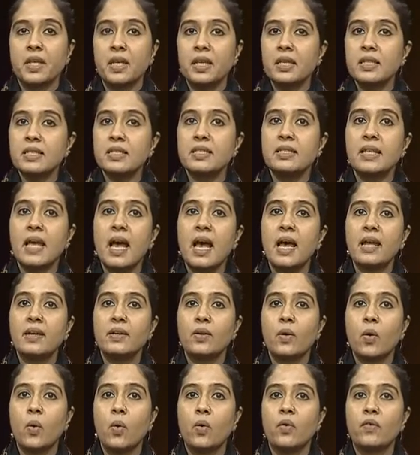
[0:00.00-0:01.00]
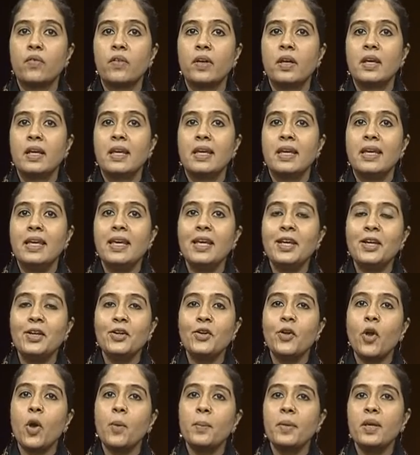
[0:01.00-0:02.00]
is that of
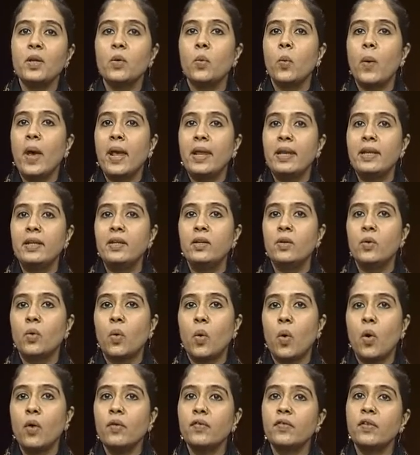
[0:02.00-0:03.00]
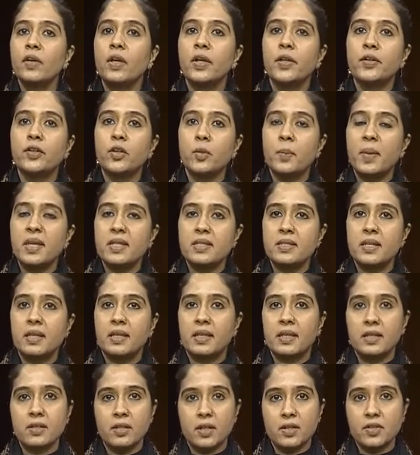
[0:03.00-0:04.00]
economic value of
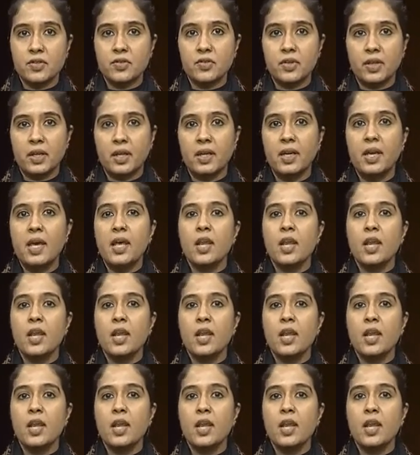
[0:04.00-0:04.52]
domestic industry.